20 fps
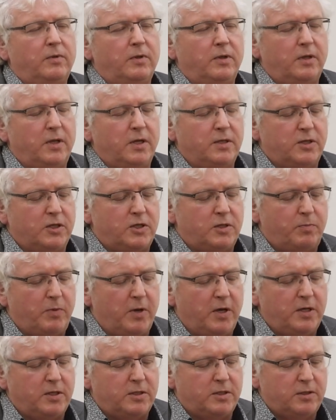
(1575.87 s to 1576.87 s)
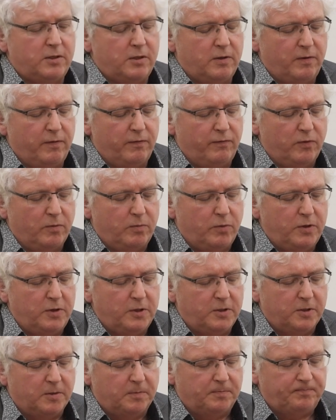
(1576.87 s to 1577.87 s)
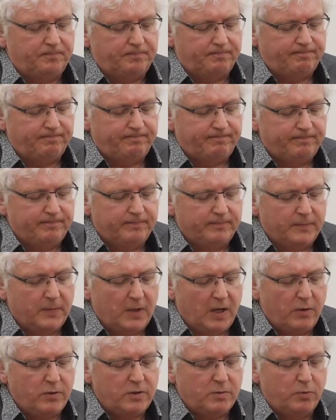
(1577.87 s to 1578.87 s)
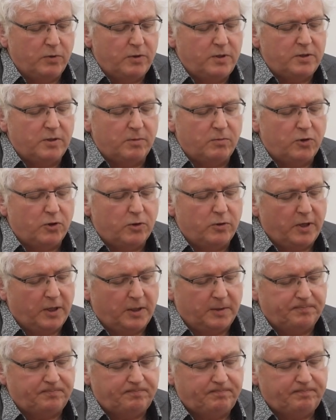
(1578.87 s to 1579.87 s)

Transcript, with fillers: there's a space for Buddhism. How is Buddhism doing